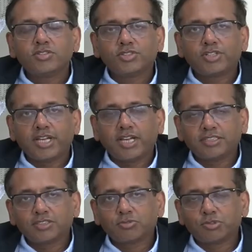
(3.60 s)
So today I
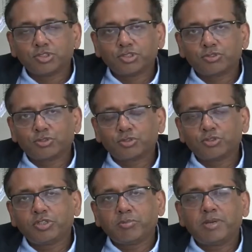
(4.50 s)
just wanted to talk to
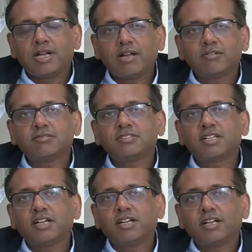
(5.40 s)
you about
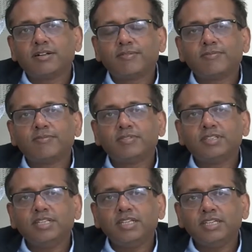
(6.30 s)

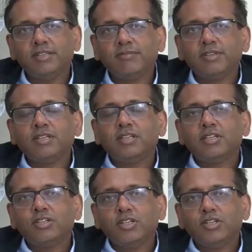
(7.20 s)
the
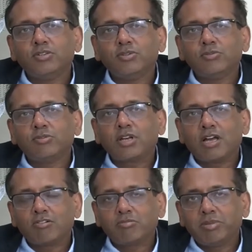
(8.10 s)
new
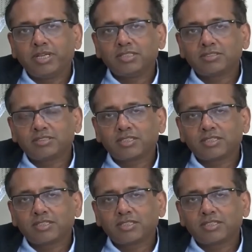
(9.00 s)
cloud-based